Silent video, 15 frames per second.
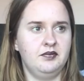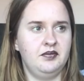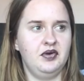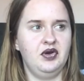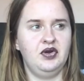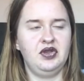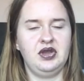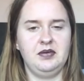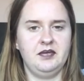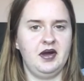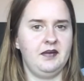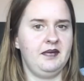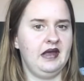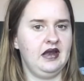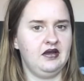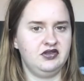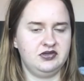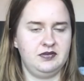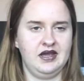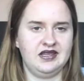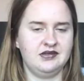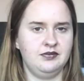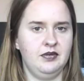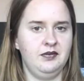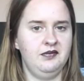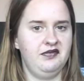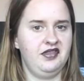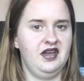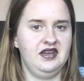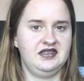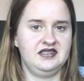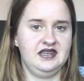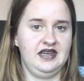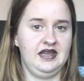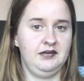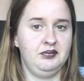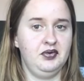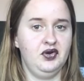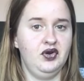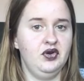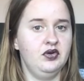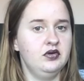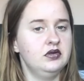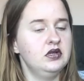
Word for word: but you might be allowed a maximum of 30 but